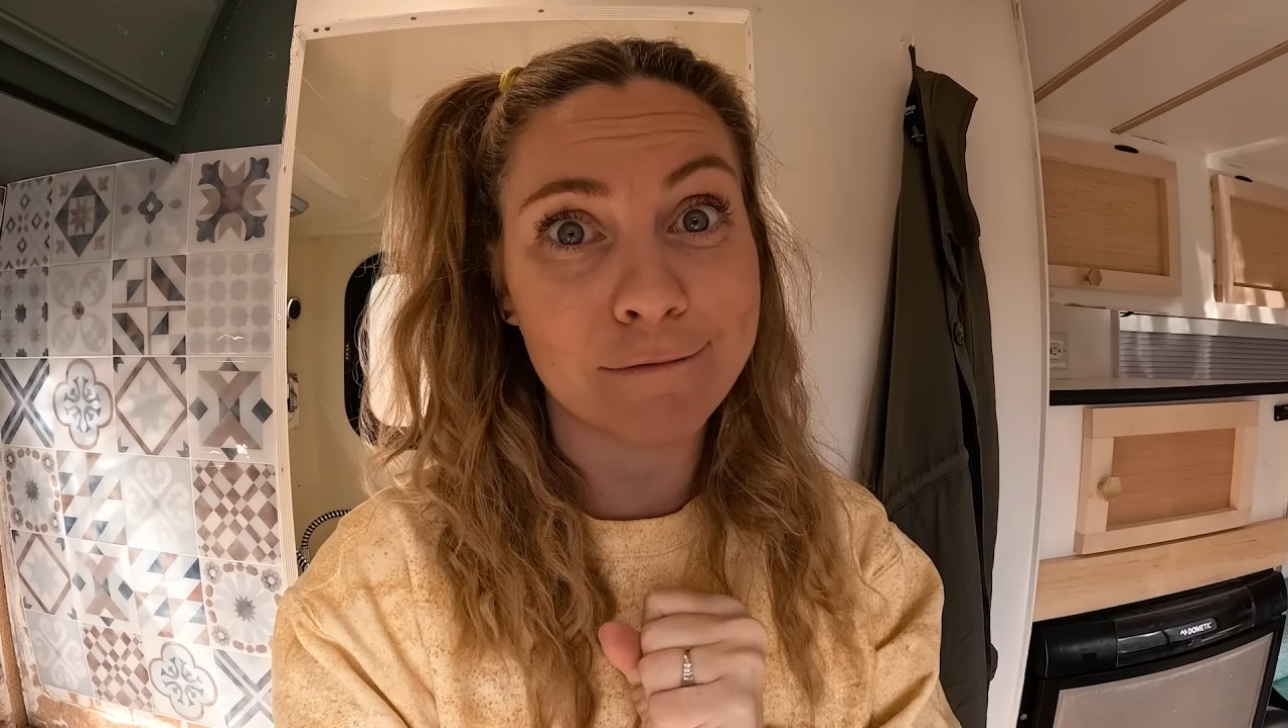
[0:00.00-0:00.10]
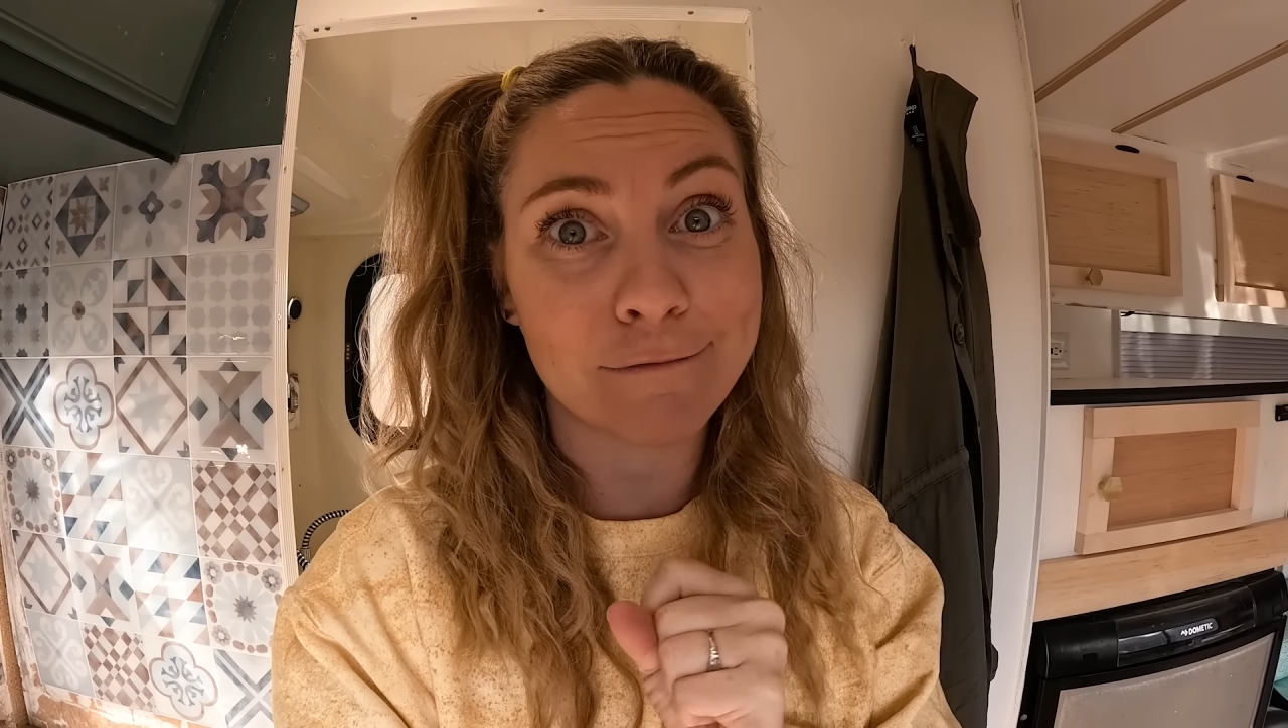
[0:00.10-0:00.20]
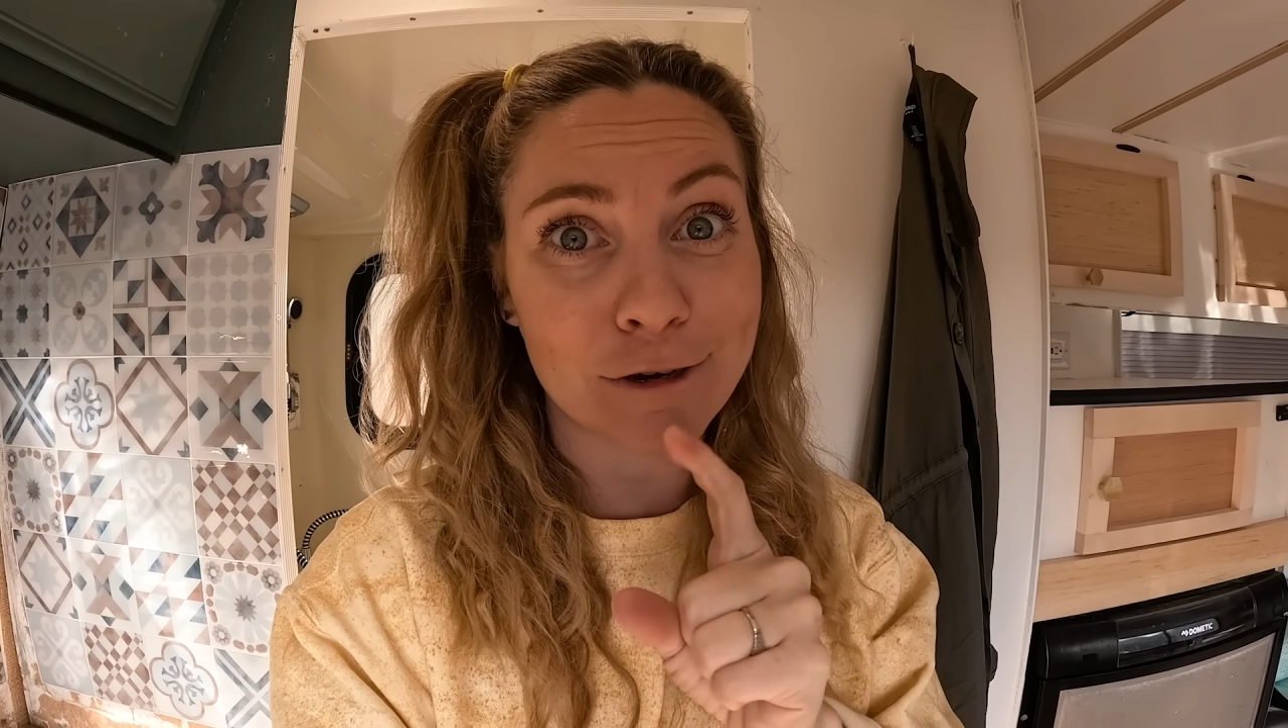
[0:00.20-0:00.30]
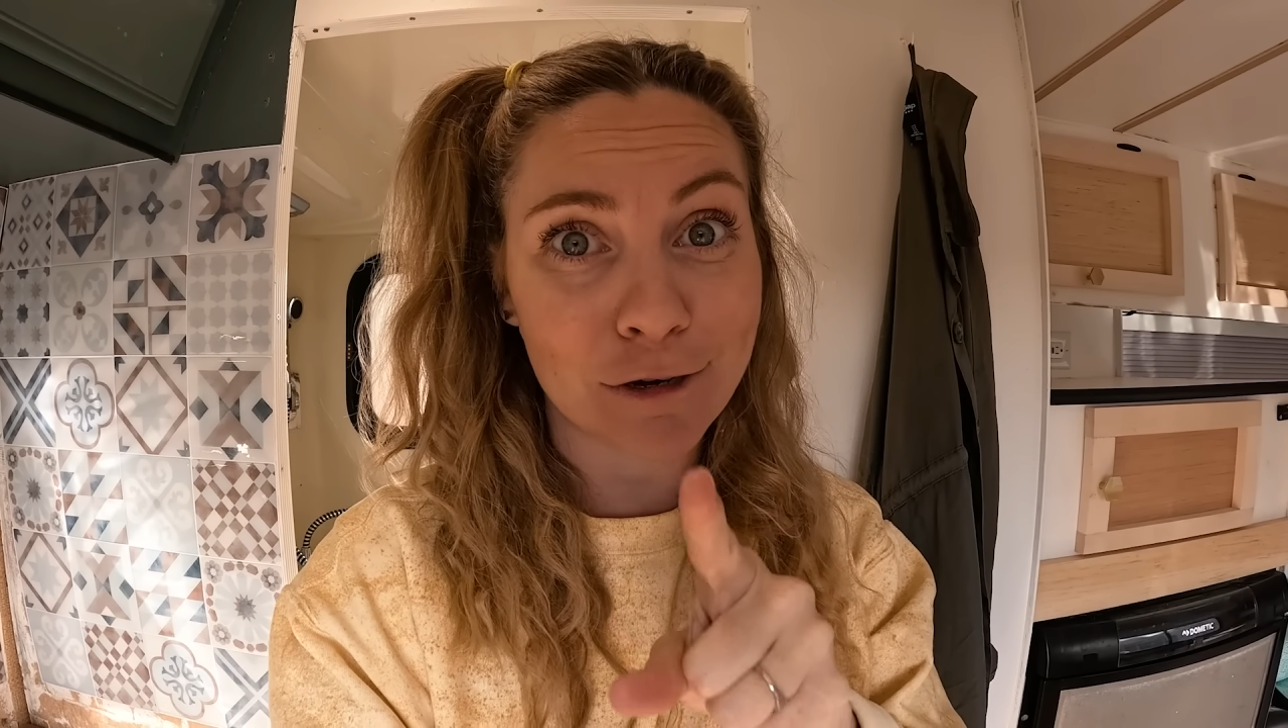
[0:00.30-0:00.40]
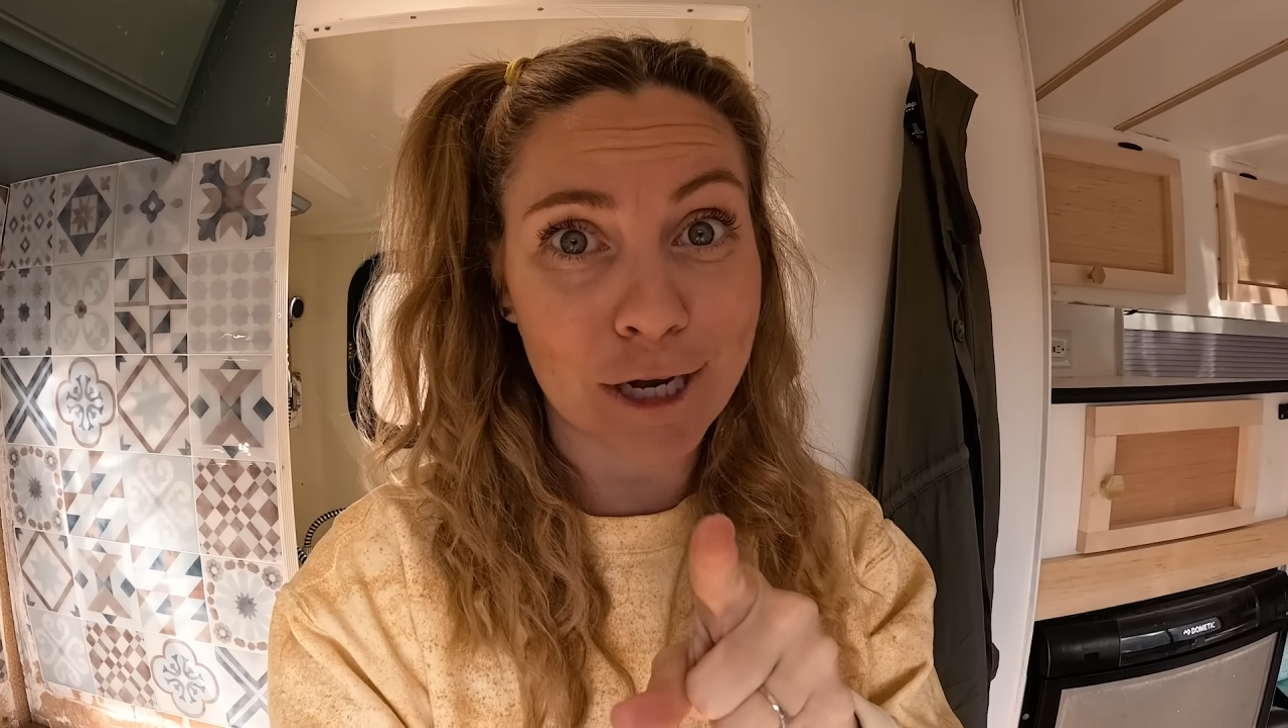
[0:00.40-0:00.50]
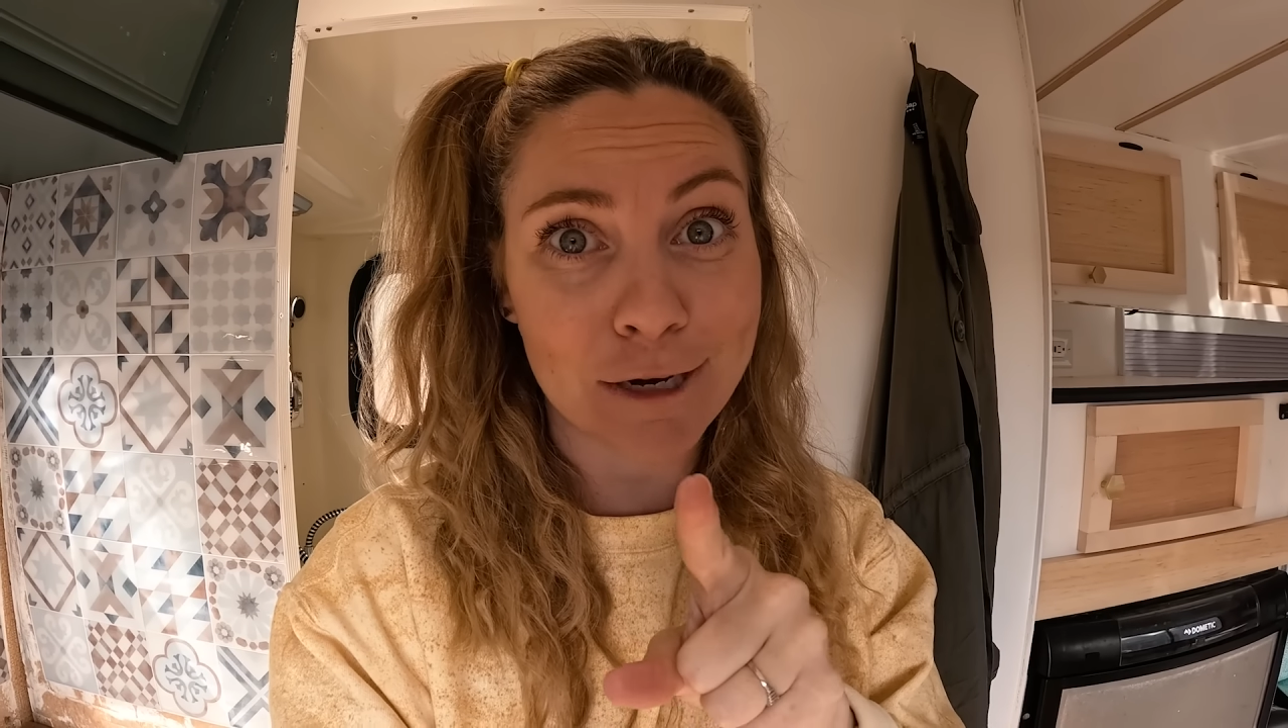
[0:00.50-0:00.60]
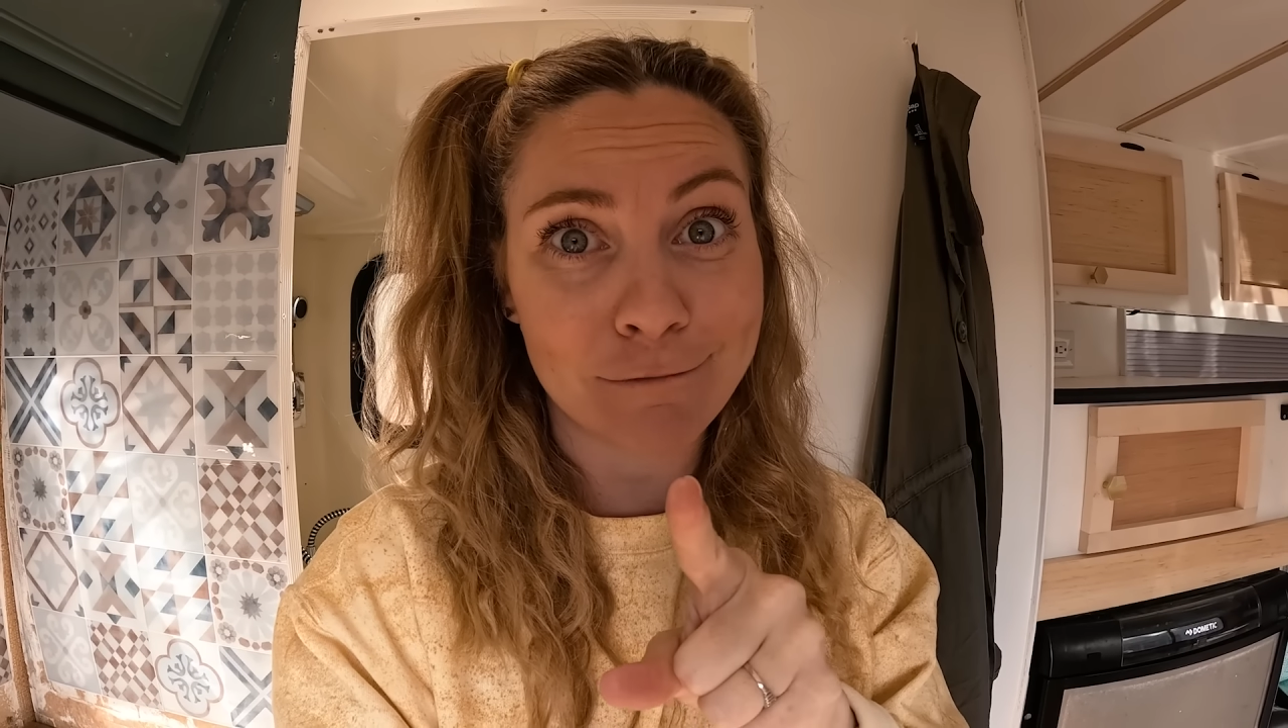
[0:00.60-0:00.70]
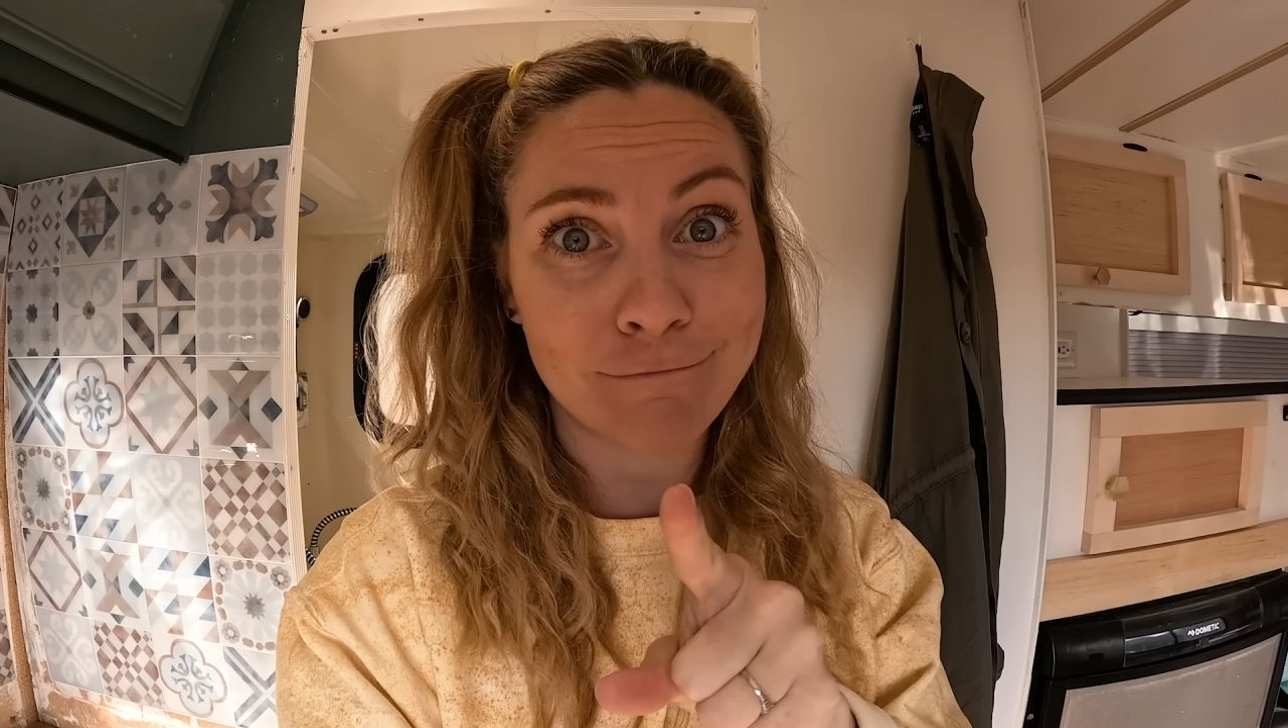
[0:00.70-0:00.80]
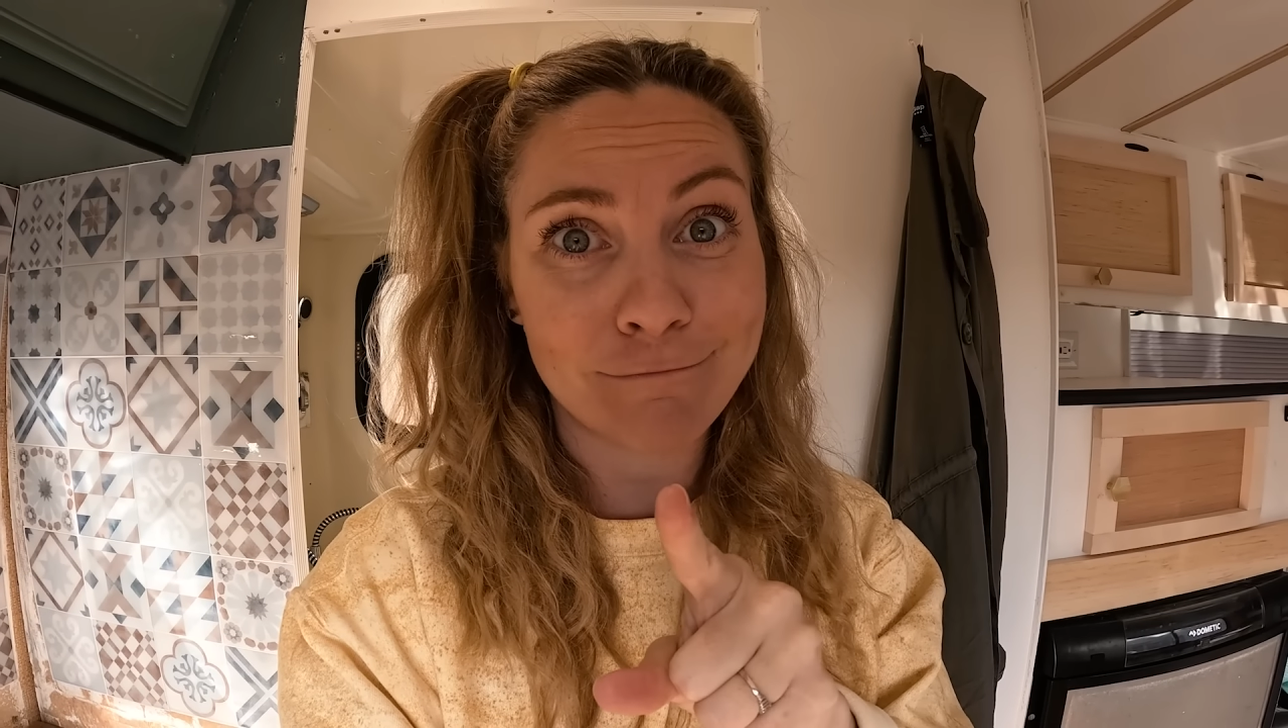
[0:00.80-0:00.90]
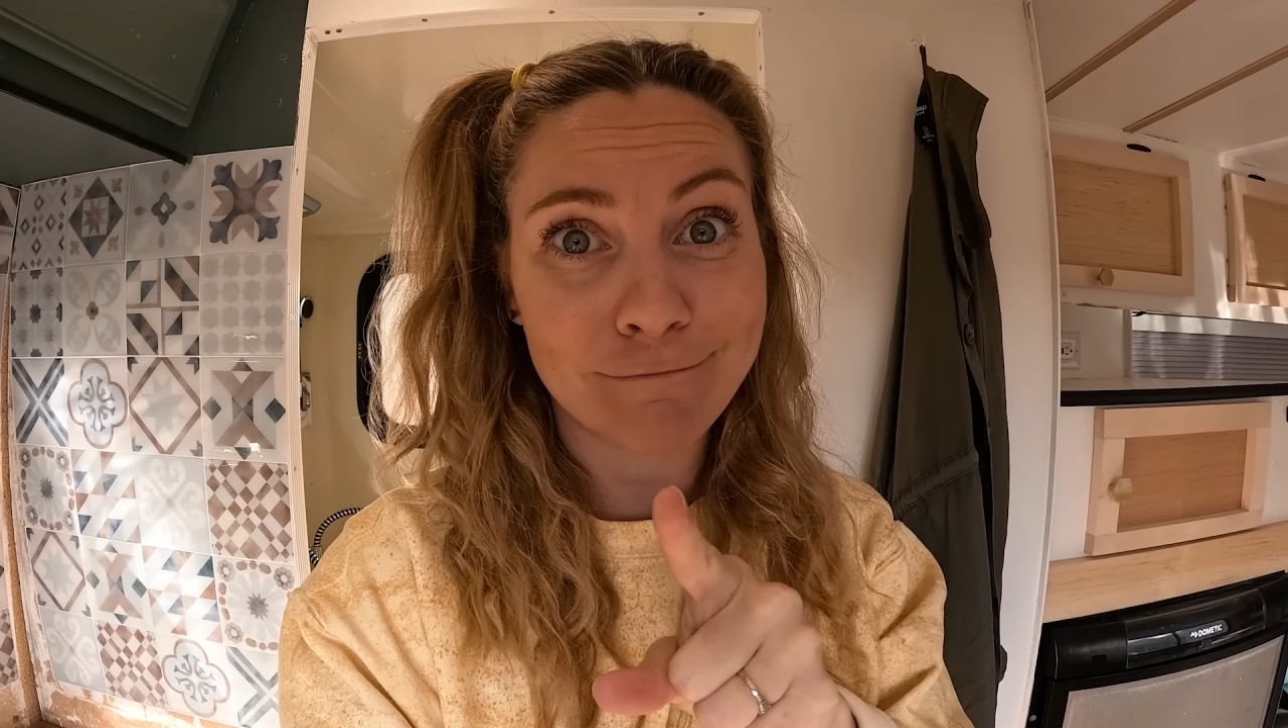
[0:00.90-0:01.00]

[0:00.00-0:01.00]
for you, Jen,